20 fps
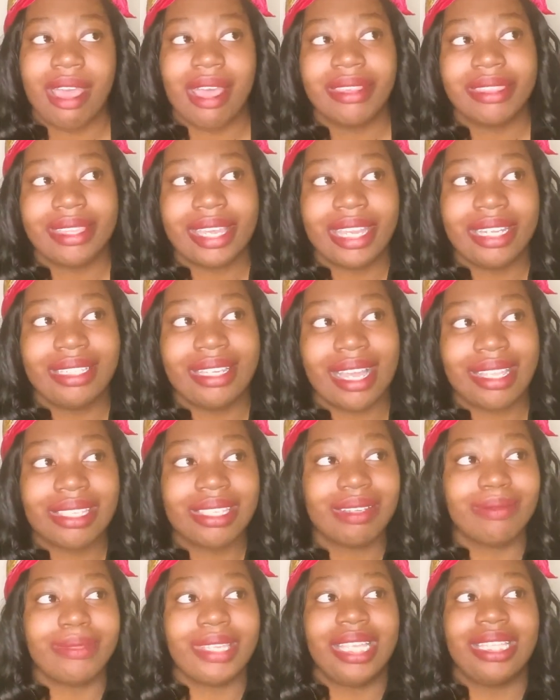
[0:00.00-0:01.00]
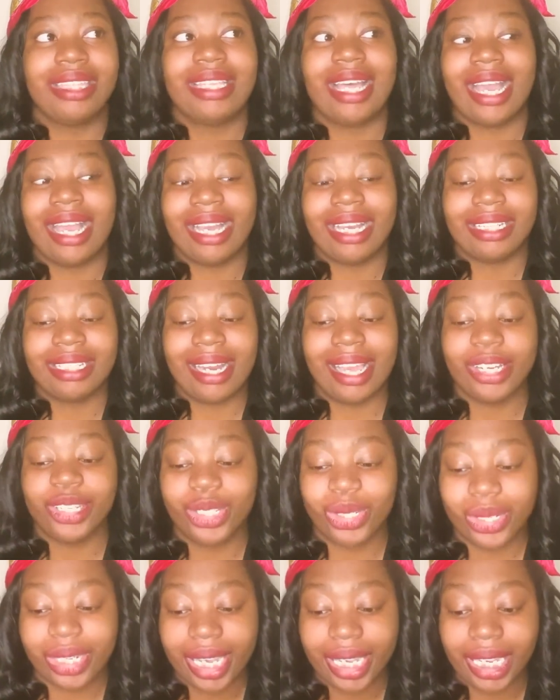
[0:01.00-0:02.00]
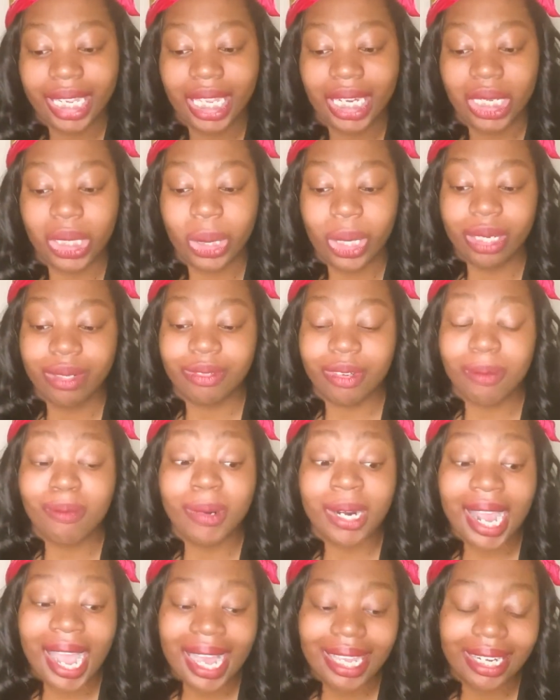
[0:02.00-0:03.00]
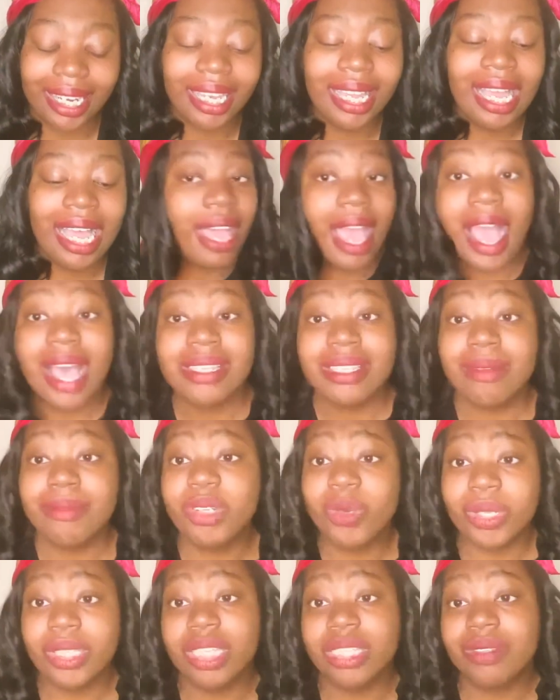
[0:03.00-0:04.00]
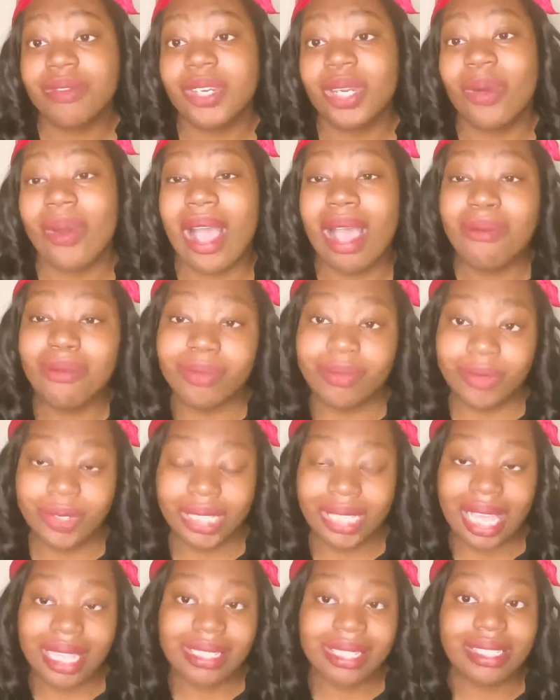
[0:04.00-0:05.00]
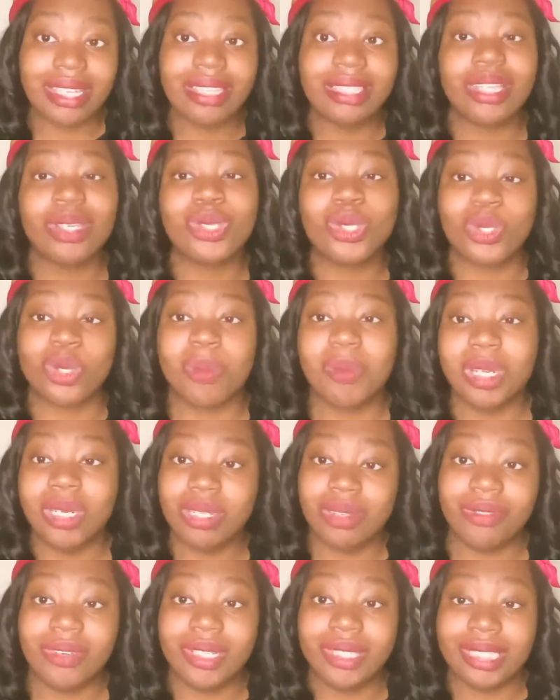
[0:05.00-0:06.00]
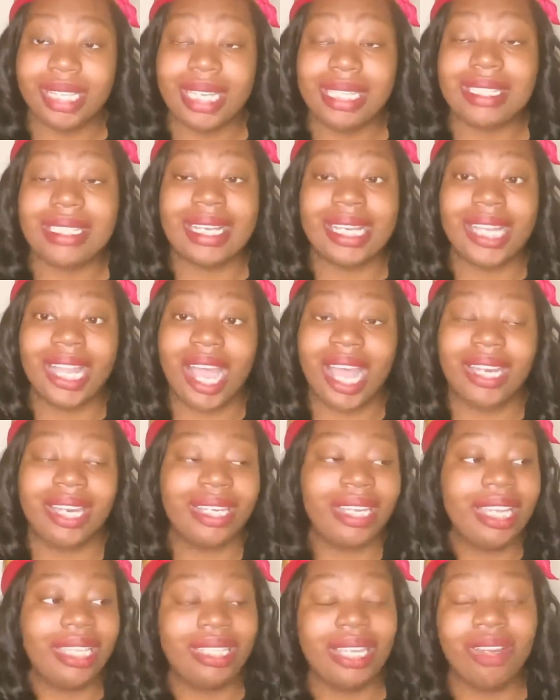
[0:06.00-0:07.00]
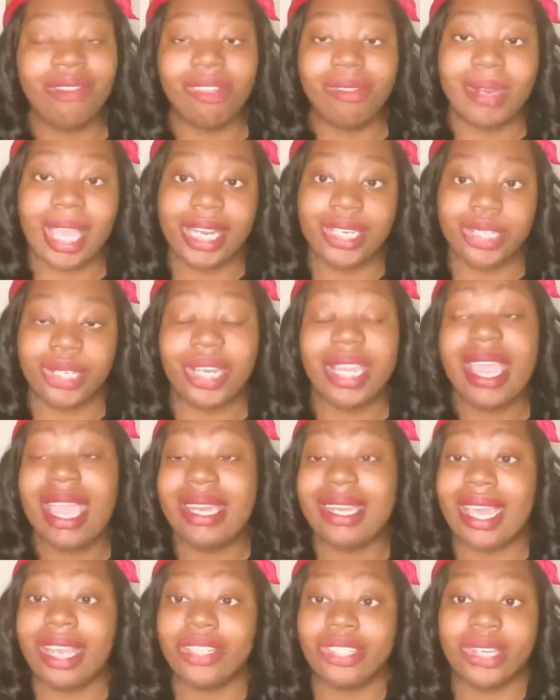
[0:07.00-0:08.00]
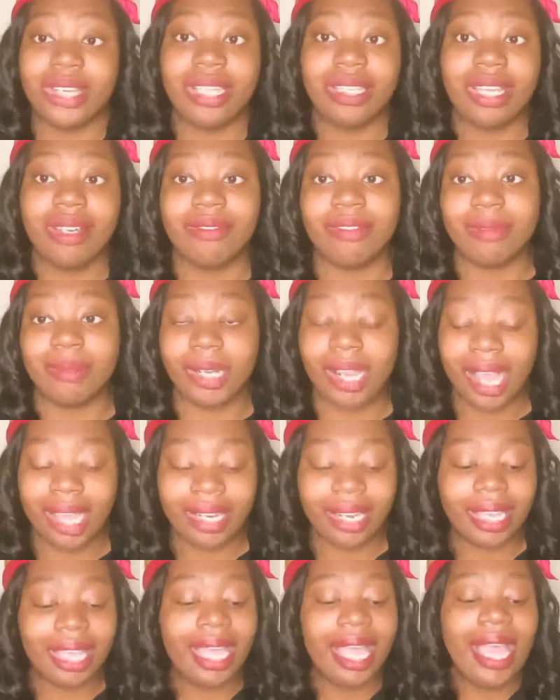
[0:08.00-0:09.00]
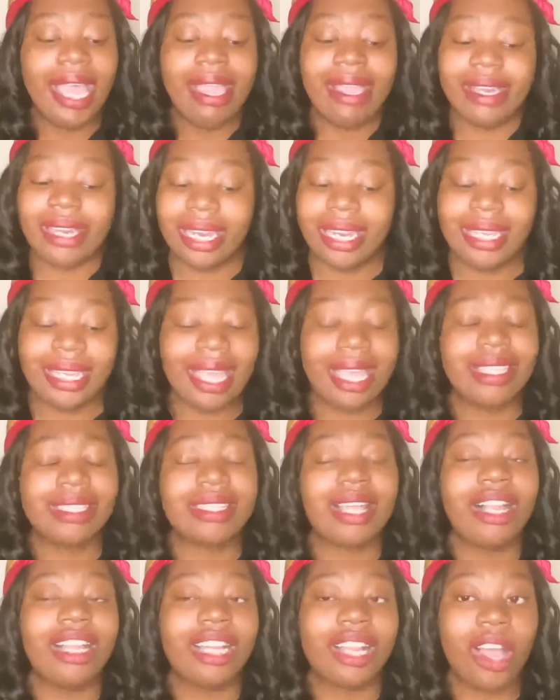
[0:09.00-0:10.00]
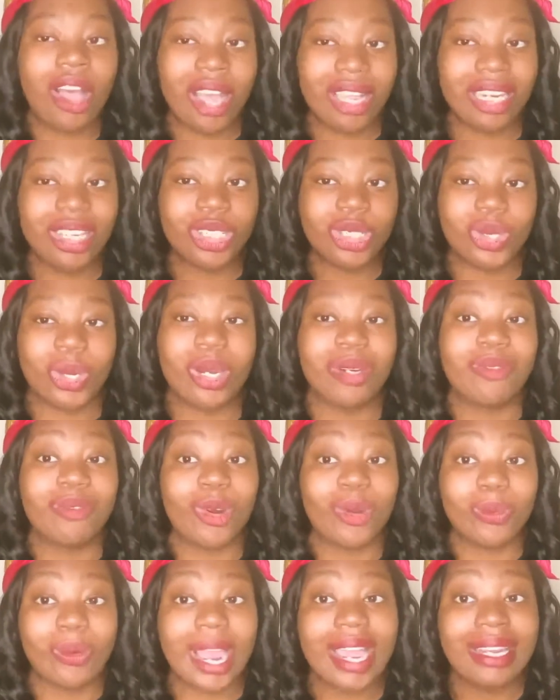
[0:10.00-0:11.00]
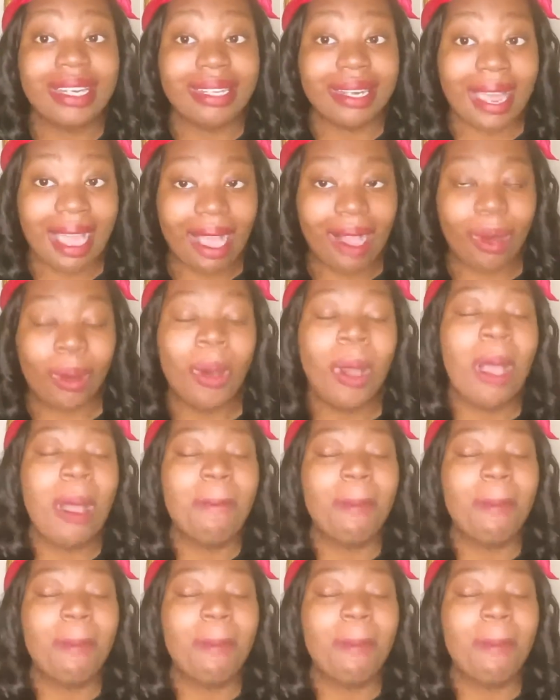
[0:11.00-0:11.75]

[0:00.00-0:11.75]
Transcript: I think that's something that Nigeria can learn from Ghana. As I'm doing this video, I'm realizing that there's so many different things that Ghana can learn from Nigeria and Nigeria learn from Ghana. In any case, I'll cut it short for right now.